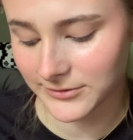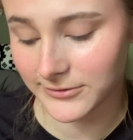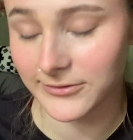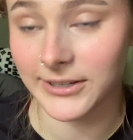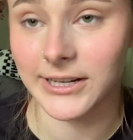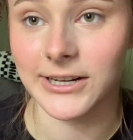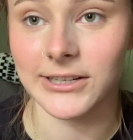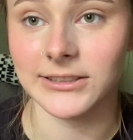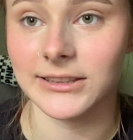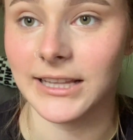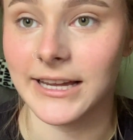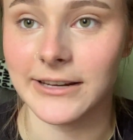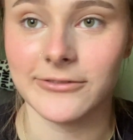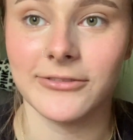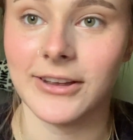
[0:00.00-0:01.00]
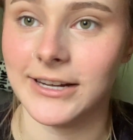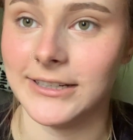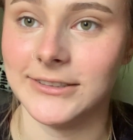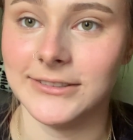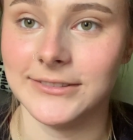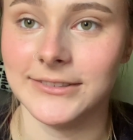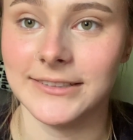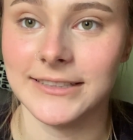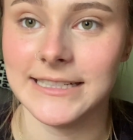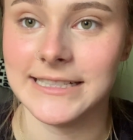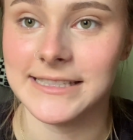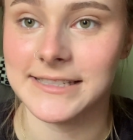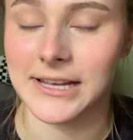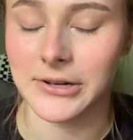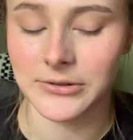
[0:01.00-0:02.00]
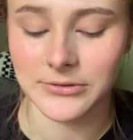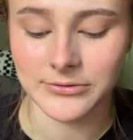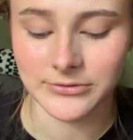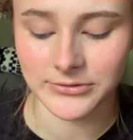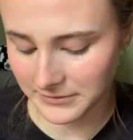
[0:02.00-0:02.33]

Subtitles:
figure life out itself,